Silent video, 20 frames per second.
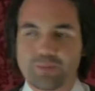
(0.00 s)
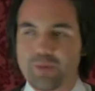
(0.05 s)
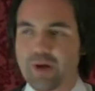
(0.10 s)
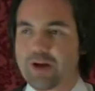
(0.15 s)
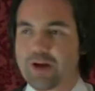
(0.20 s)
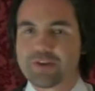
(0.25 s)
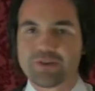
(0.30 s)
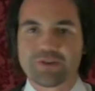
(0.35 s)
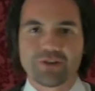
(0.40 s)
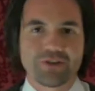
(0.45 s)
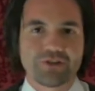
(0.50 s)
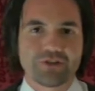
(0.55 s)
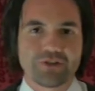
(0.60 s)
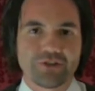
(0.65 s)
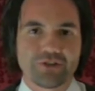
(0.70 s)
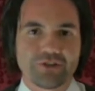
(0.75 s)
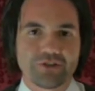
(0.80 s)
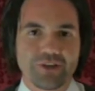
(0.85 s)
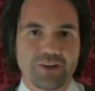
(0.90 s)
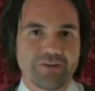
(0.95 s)

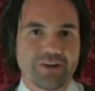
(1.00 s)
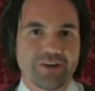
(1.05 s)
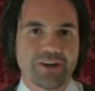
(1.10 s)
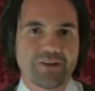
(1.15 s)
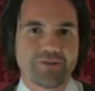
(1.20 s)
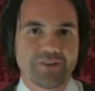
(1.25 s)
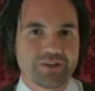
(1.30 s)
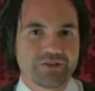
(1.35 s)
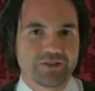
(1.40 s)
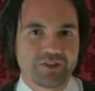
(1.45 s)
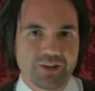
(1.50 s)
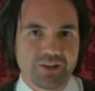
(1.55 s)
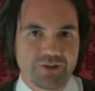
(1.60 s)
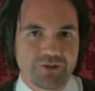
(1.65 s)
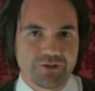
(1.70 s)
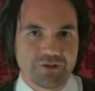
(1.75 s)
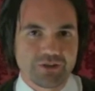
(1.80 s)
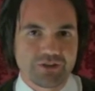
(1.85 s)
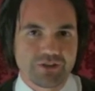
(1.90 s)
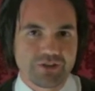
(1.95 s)
politicians have any vested
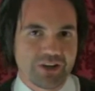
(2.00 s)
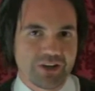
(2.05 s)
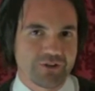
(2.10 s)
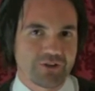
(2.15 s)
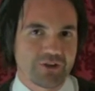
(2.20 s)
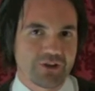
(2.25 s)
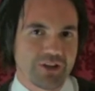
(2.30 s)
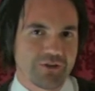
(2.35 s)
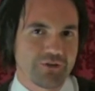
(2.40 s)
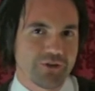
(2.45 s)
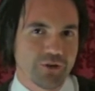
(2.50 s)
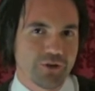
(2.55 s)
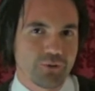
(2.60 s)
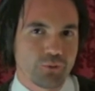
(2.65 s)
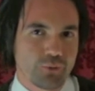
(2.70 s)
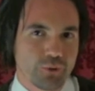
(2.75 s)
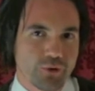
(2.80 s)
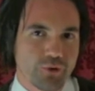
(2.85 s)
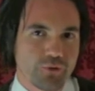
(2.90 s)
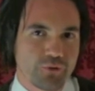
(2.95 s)
interest in actually giving you
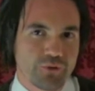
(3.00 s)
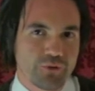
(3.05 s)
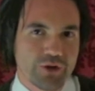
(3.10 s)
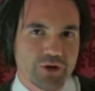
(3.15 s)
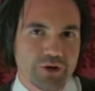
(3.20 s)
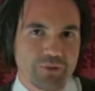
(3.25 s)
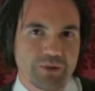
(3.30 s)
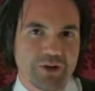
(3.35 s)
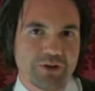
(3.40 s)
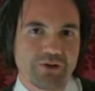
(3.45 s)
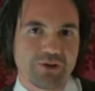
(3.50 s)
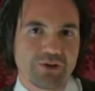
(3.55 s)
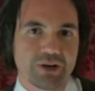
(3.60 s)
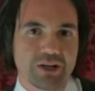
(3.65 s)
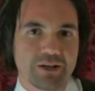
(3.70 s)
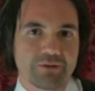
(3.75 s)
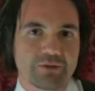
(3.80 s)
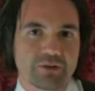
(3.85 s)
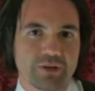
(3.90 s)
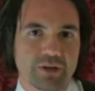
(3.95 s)
real freedom in your
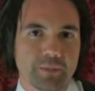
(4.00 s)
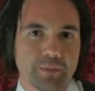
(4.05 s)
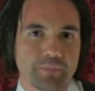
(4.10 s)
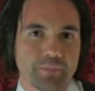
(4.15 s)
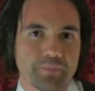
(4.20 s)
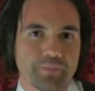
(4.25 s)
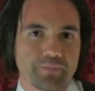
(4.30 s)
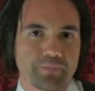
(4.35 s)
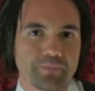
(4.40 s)
lifetime.